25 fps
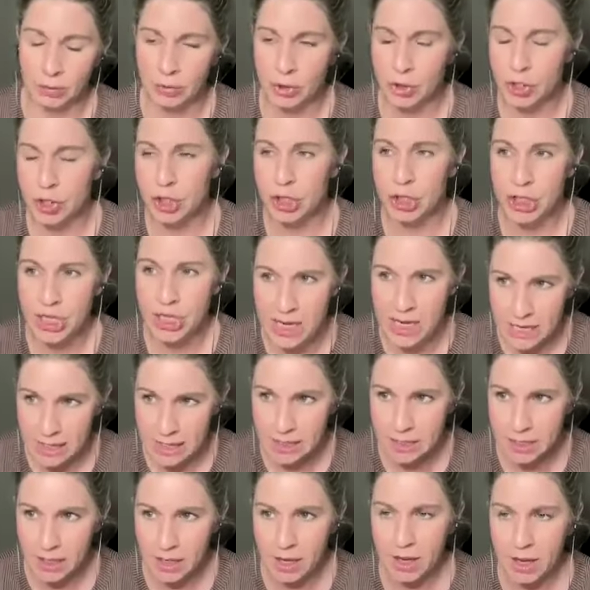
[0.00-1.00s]

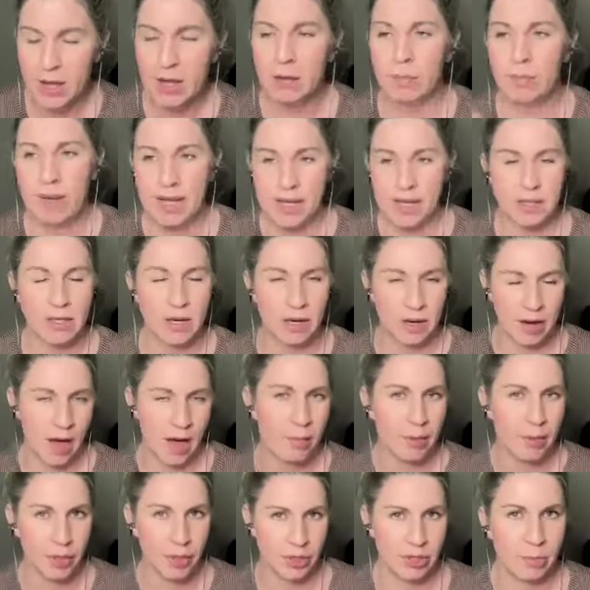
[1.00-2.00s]
sheet based on how
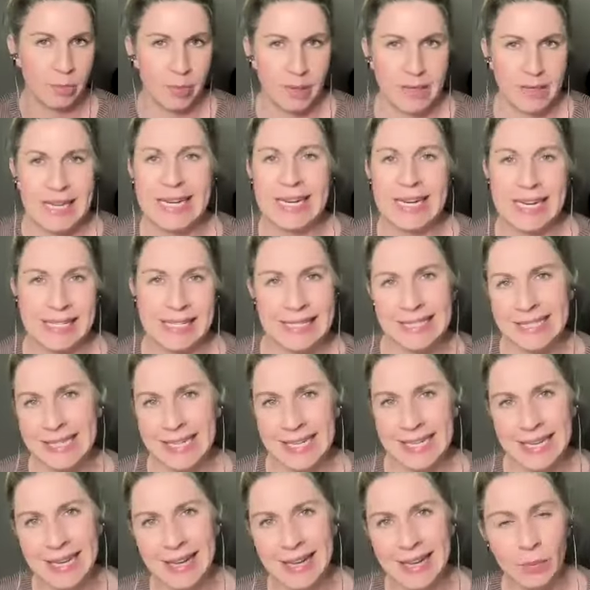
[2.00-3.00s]
much somebody needs to
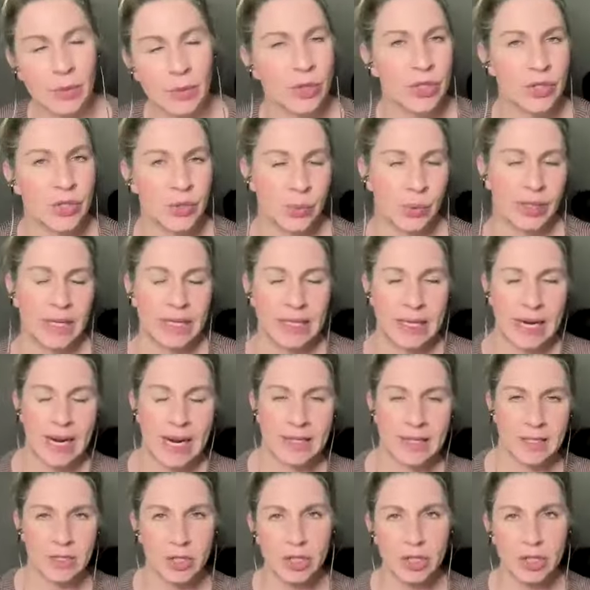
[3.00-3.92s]
eat, which is really nice.